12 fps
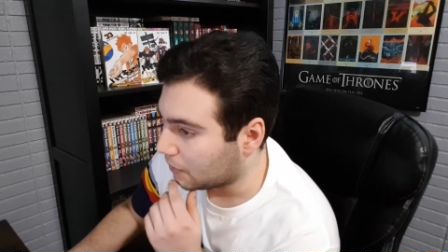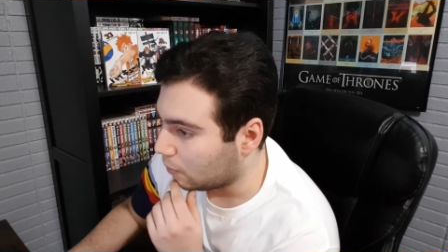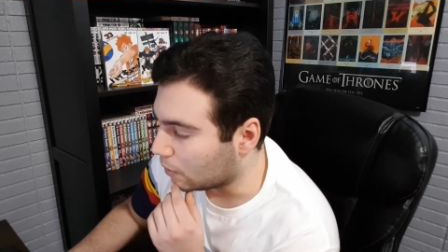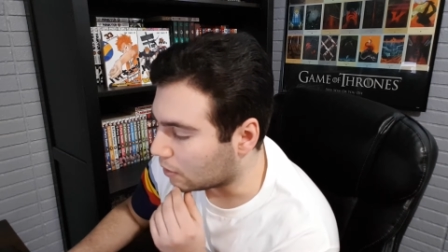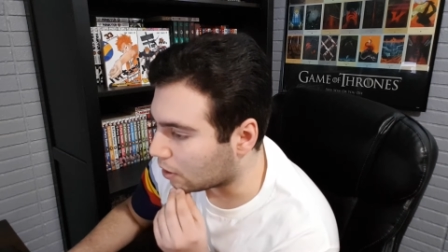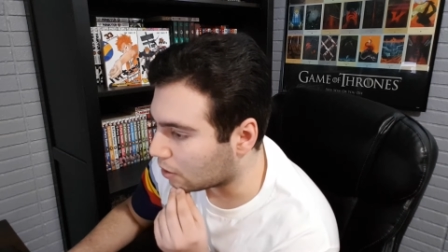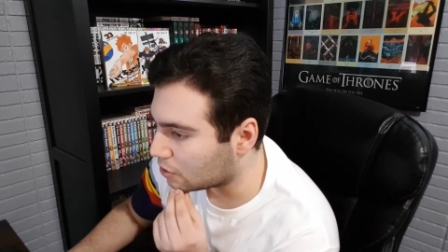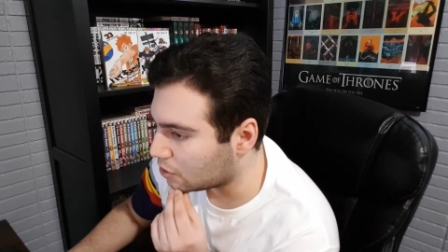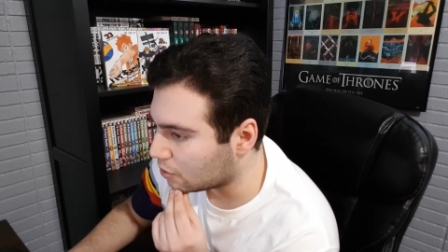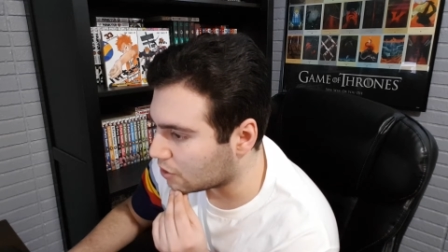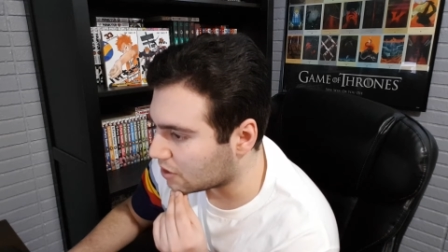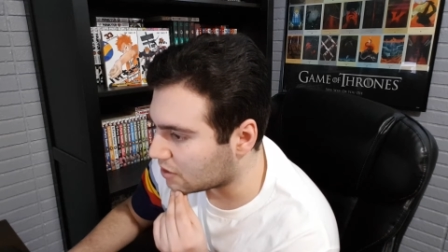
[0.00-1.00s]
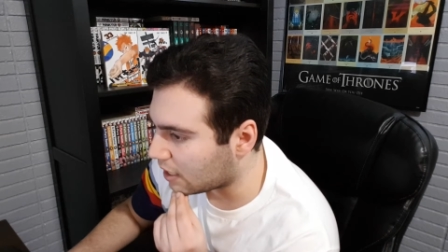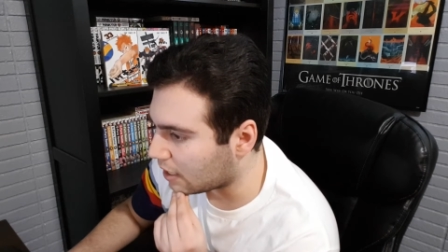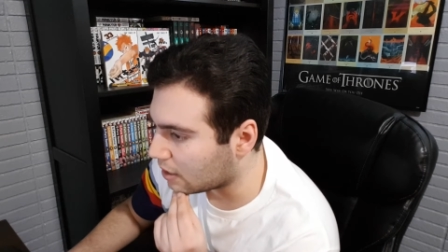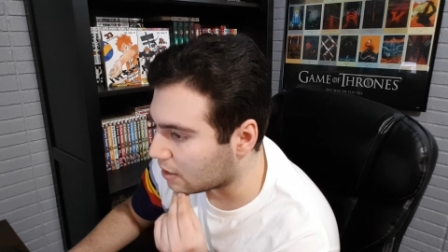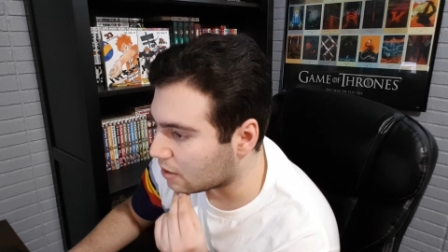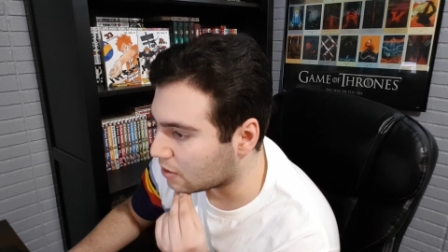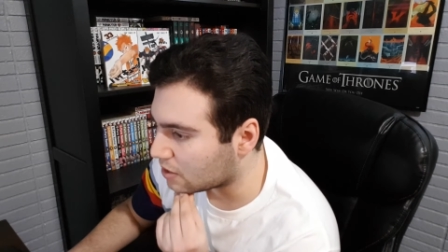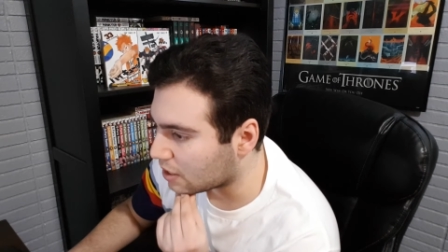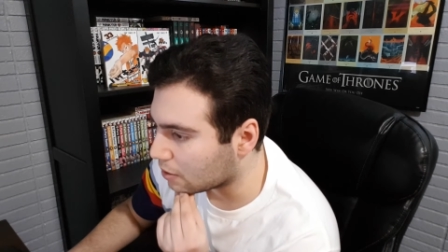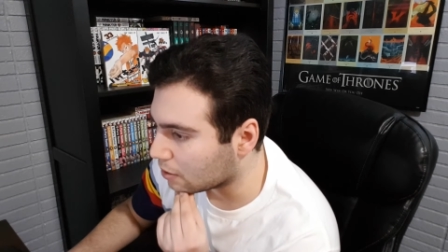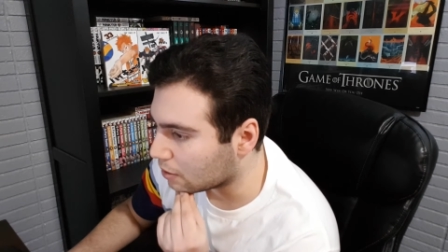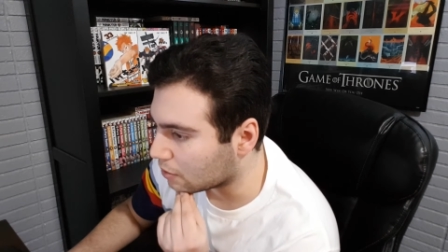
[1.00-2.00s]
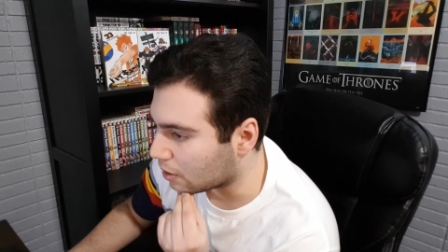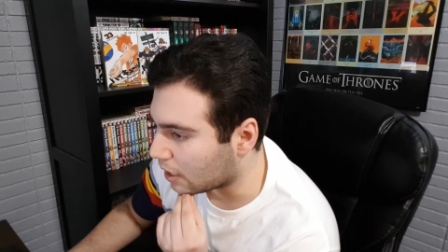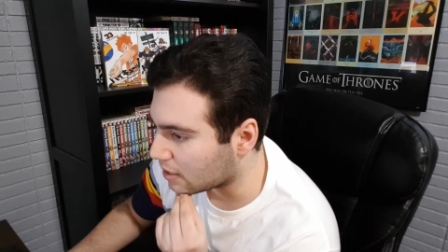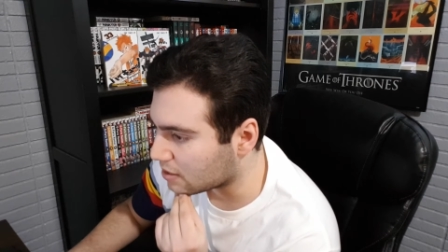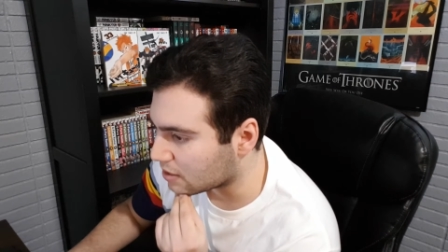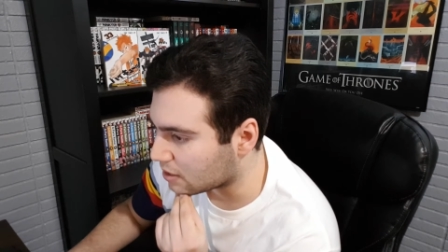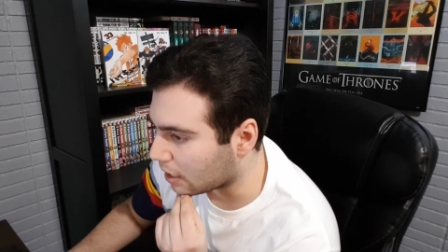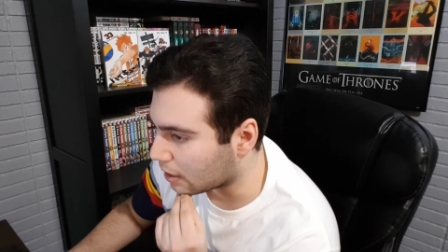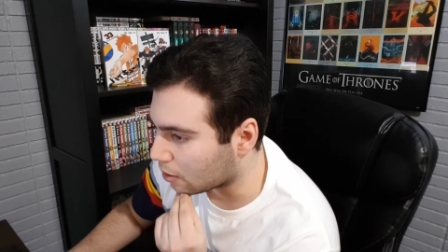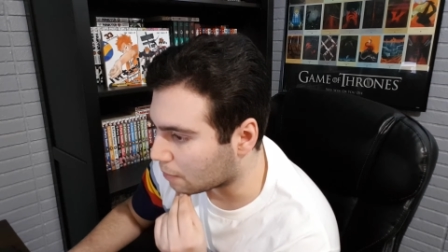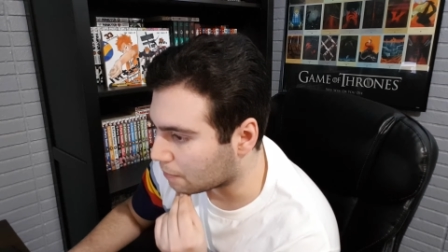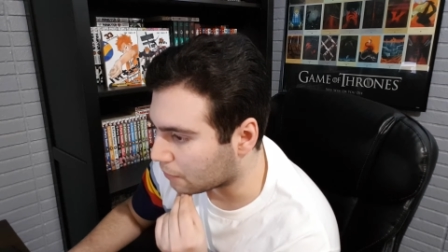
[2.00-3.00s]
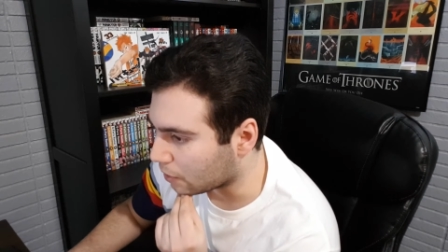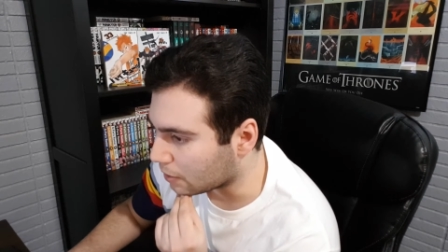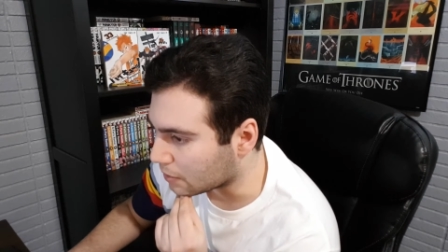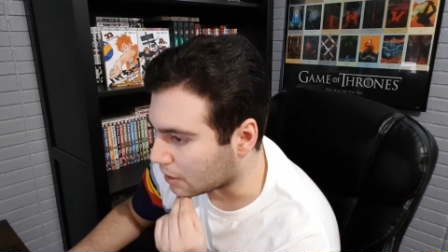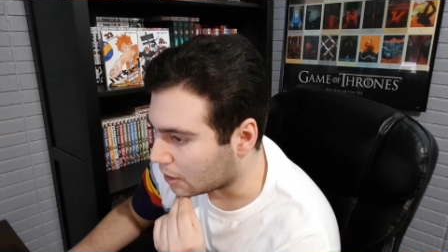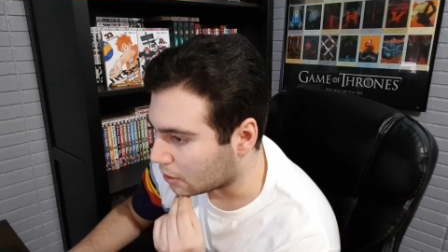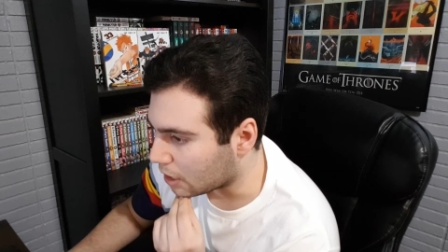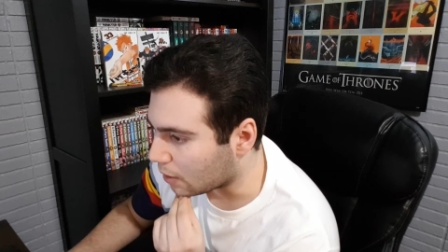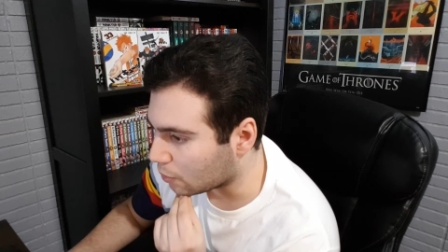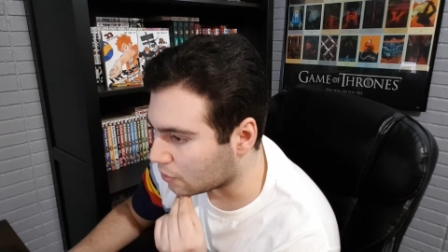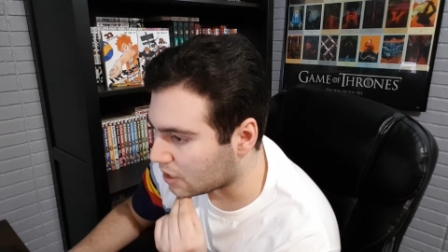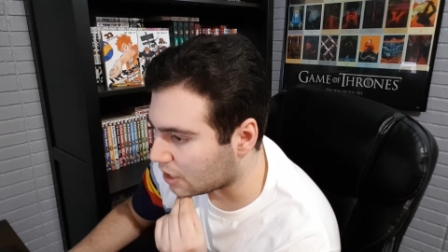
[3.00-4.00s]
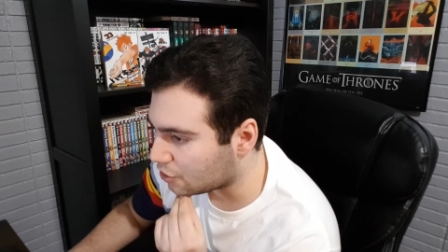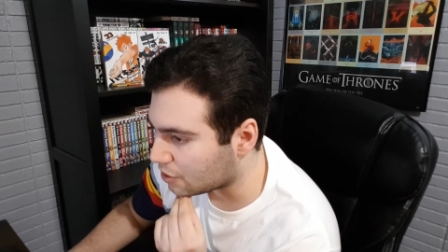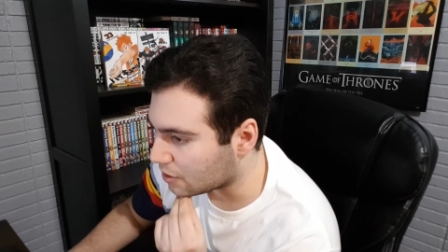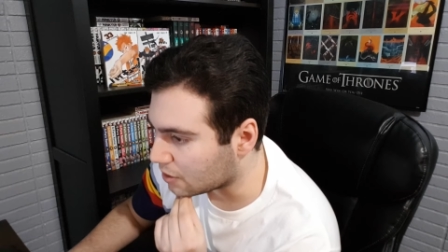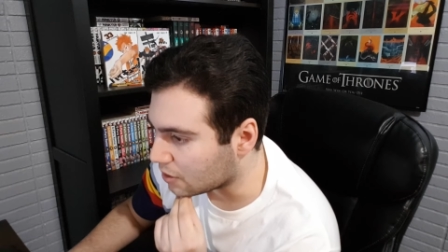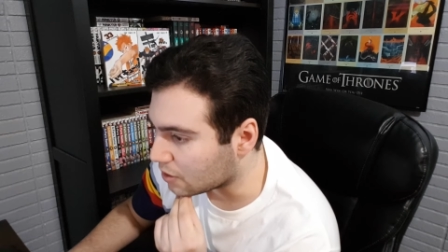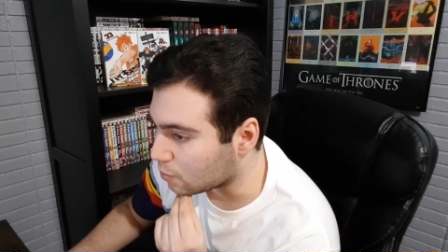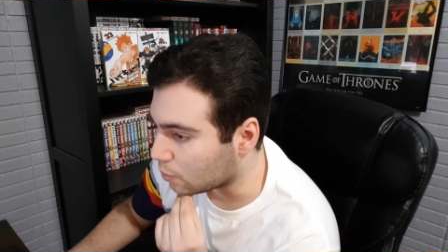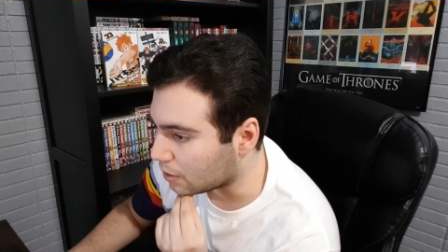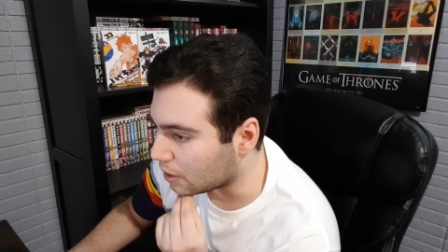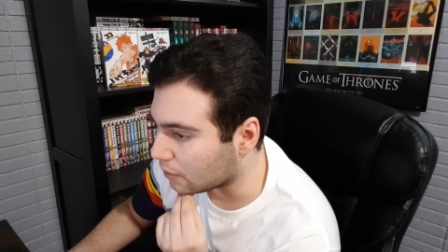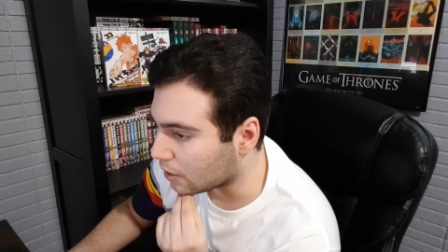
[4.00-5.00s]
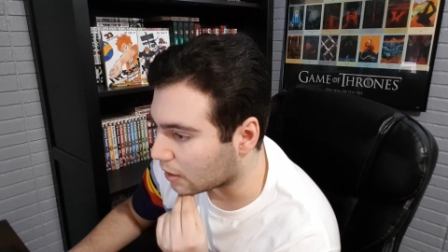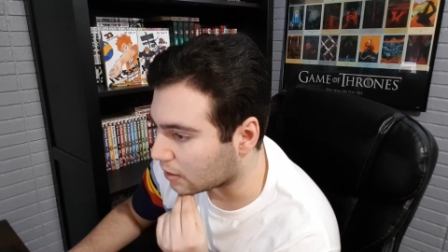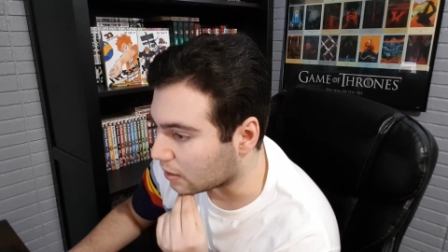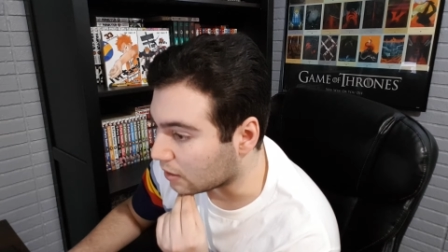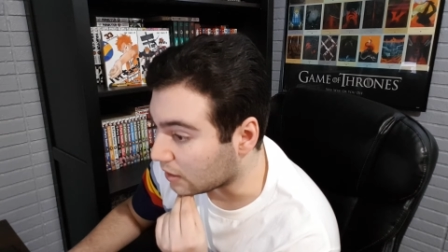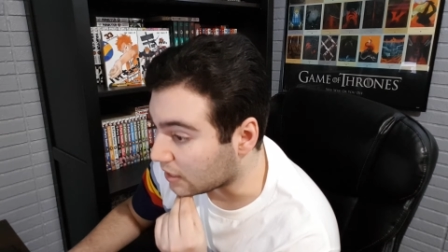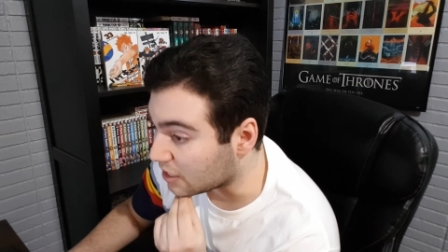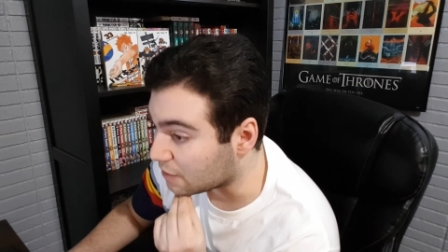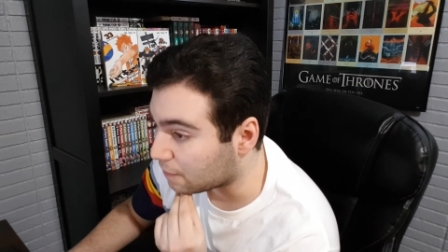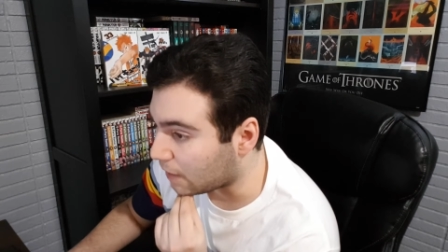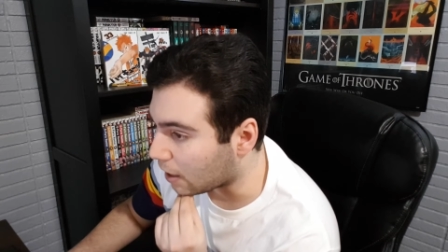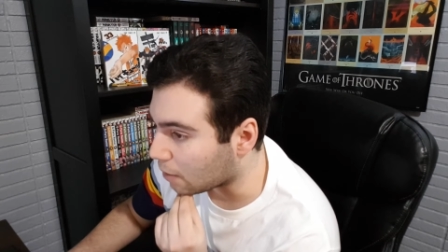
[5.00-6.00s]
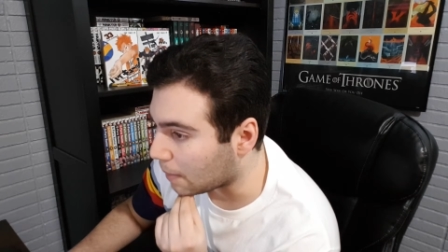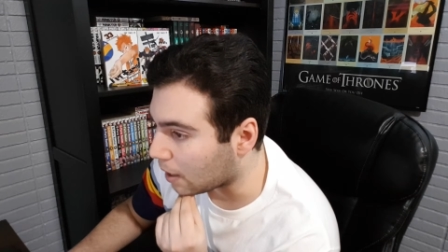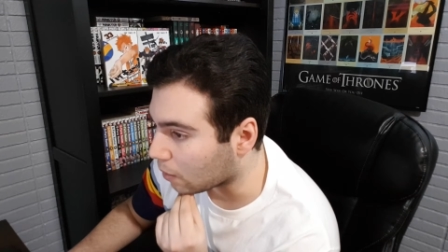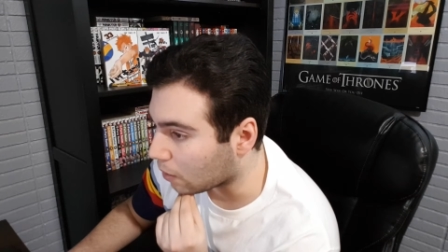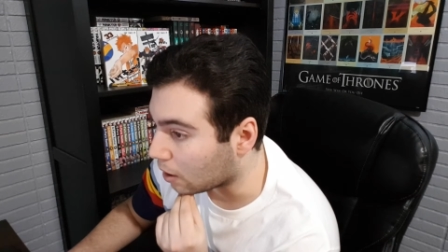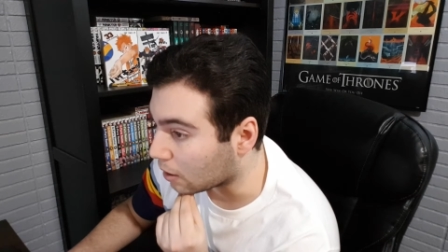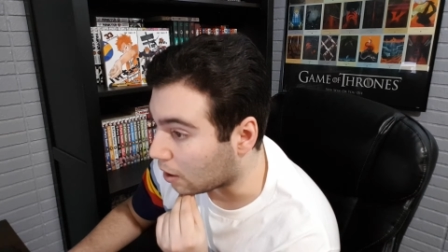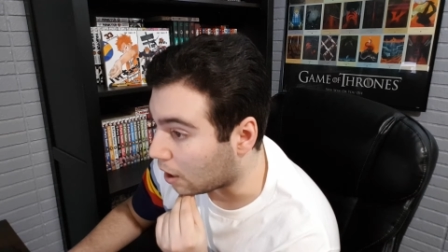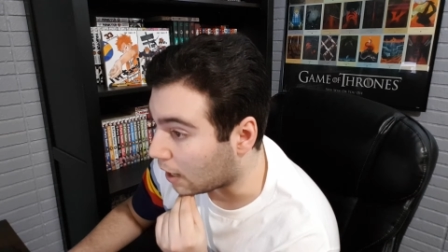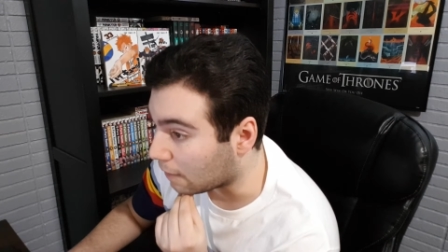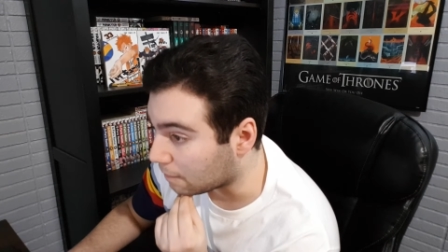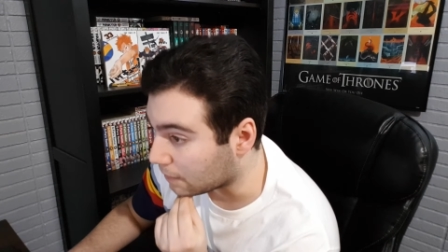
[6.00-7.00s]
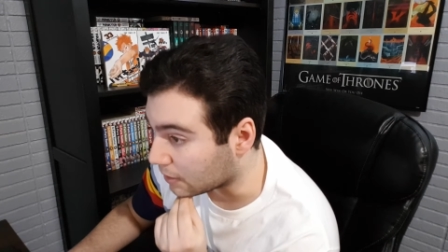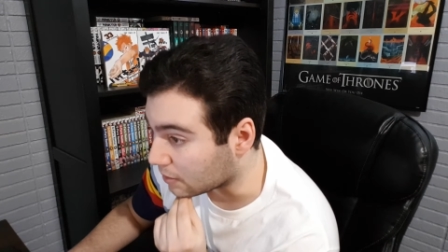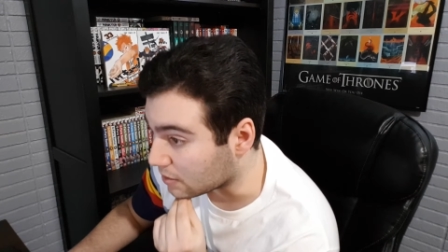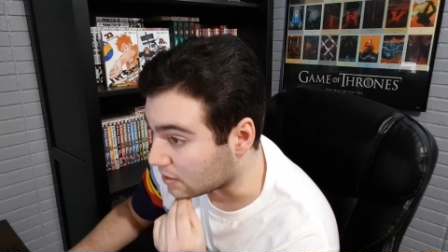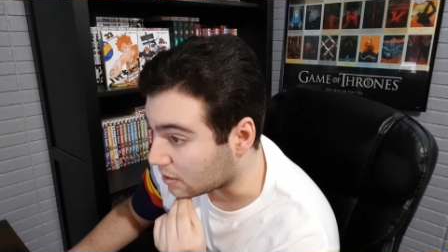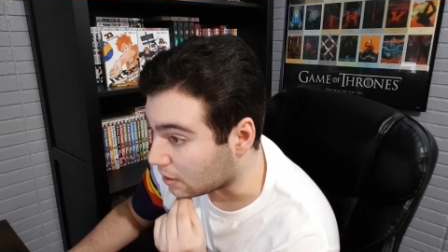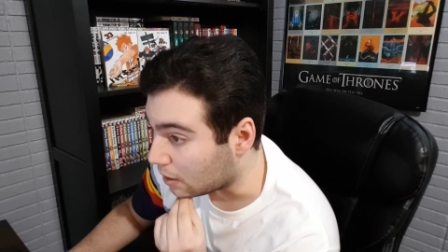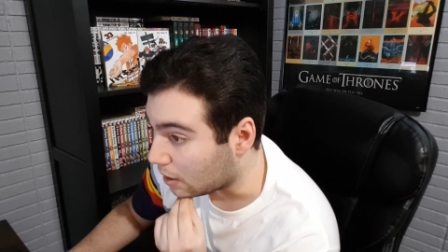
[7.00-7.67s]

When Karasuno was a setter and Glasses guy up front, that rotation is when they got the least firepower on offense.